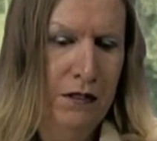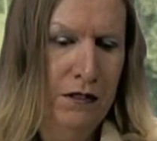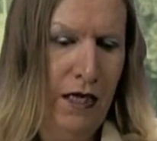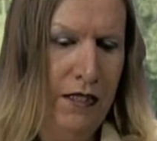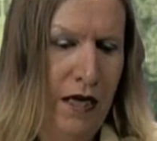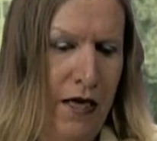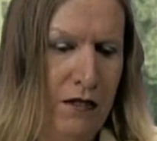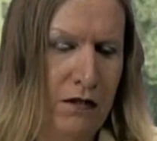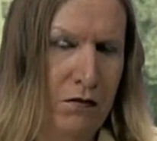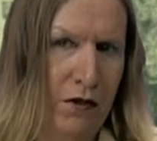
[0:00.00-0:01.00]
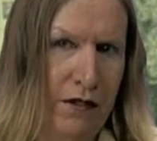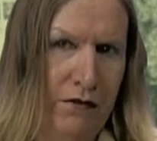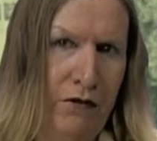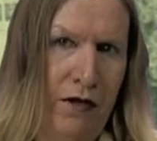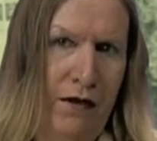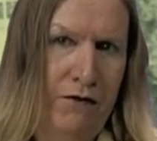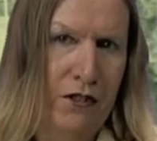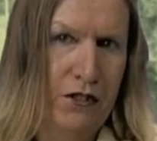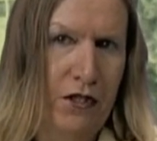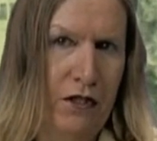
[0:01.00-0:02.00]
I couldn't believe it when I
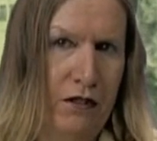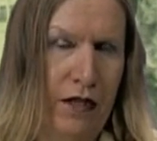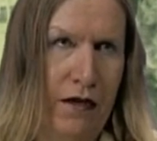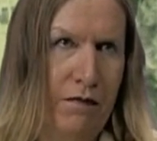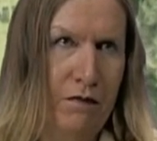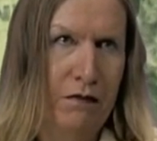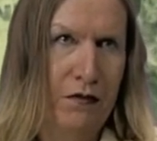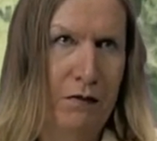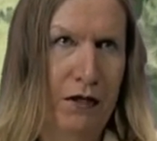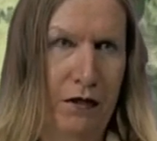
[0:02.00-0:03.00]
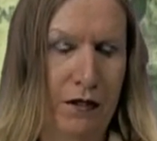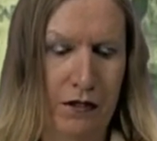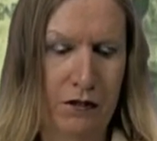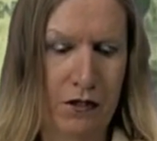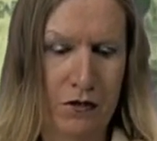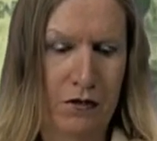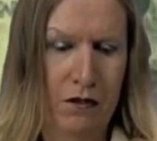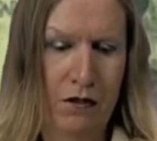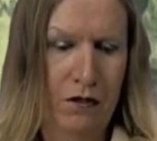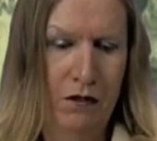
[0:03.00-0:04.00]
first heard that the building just
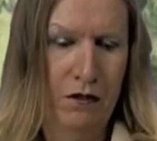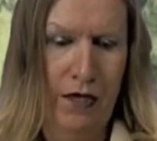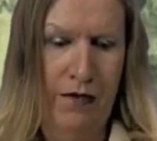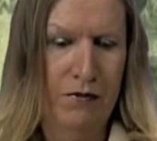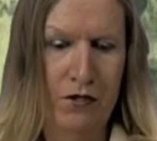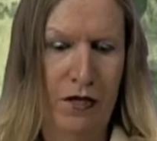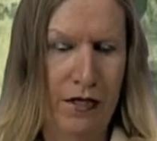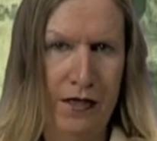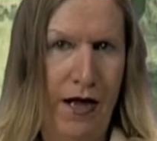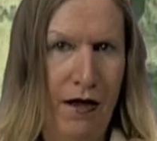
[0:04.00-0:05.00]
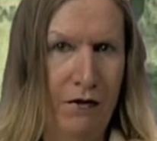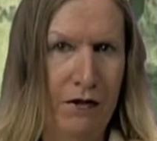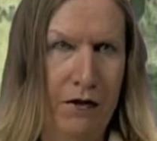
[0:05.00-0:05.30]
came straight down.